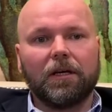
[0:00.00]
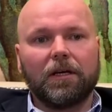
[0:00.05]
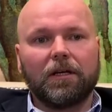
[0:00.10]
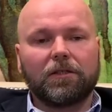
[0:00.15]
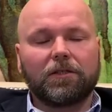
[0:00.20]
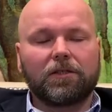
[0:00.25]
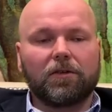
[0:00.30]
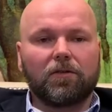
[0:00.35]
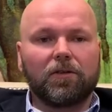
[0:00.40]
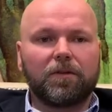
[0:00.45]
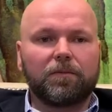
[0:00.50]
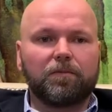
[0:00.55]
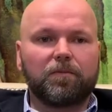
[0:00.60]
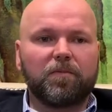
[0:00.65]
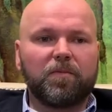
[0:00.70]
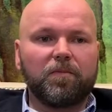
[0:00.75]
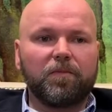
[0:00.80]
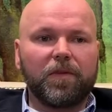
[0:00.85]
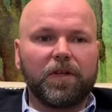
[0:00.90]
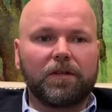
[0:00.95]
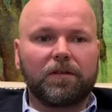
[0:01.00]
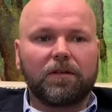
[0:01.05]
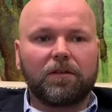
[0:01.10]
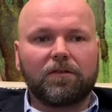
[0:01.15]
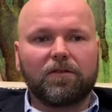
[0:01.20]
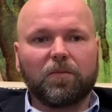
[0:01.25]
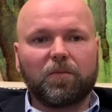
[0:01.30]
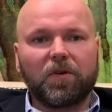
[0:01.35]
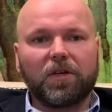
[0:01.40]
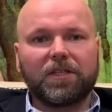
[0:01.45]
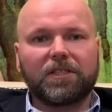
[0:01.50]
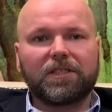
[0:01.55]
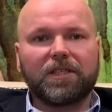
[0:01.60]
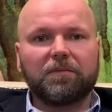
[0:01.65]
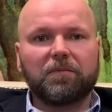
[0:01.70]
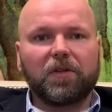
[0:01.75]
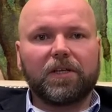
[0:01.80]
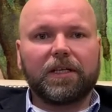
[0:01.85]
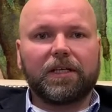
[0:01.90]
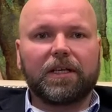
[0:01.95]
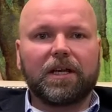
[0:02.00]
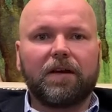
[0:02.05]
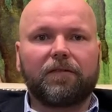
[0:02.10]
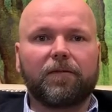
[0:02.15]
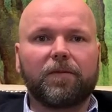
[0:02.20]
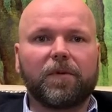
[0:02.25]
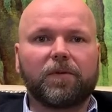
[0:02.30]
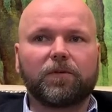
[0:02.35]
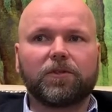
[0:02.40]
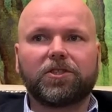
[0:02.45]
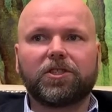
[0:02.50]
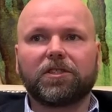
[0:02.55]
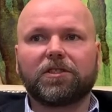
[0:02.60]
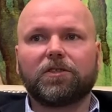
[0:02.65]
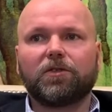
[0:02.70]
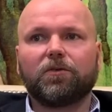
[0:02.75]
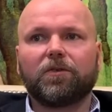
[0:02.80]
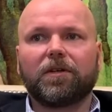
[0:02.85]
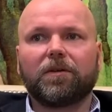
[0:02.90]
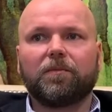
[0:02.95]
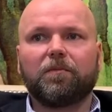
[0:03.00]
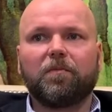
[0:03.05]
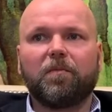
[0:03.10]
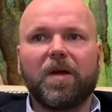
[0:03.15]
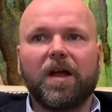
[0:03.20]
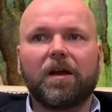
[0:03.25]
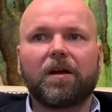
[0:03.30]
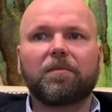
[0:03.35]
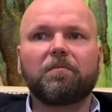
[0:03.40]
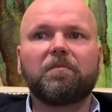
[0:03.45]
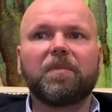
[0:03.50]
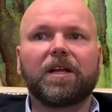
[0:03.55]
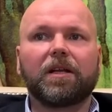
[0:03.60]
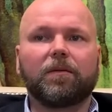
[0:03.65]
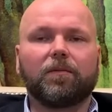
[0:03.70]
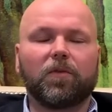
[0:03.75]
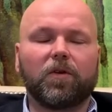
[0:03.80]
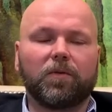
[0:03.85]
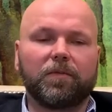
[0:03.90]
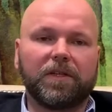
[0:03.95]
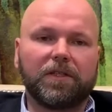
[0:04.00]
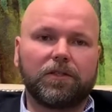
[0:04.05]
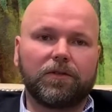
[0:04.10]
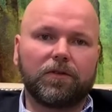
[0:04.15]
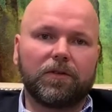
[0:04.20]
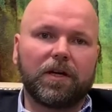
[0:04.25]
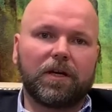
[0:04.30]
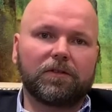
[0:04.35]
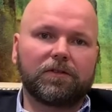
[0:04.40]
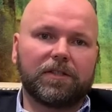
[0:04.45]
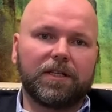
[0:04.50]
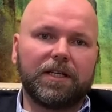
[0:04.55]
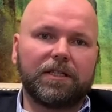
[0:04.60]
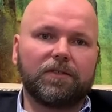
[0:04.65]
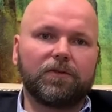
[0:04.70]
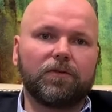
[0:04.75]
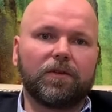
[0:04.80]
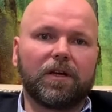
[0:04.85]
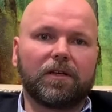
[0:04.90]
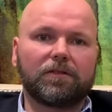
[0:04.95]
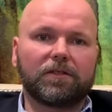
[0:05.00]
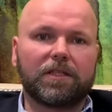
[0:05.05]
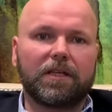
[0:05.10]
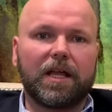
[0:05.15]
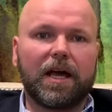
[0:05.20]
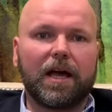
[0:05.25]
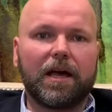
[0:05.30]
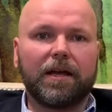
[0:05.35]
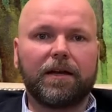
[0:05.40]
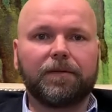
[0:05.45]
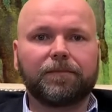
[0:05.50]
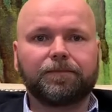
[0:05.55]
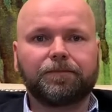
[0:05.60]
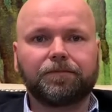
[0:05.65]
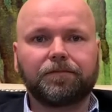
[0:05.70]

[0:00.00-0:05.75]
So to put it simply, the government was just doing bare minimum in 2008, 2009